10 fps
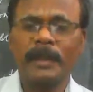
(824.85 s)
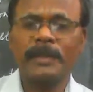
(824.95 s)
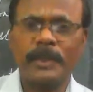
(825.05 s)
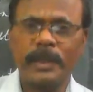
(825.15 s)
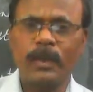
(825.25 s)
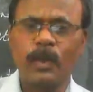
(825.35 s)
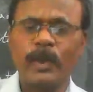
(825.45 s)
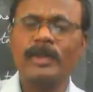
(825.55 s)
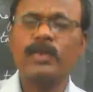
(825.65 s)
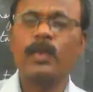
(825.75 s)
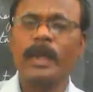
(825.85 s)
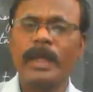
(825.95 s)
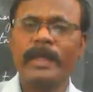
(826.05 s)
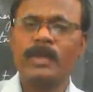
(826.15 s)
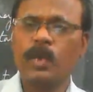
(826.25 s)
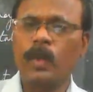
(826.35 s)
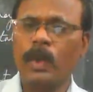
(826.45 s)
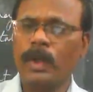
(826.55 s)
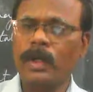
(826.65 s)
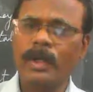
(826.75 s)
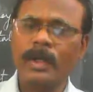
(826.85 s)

person who is willing to work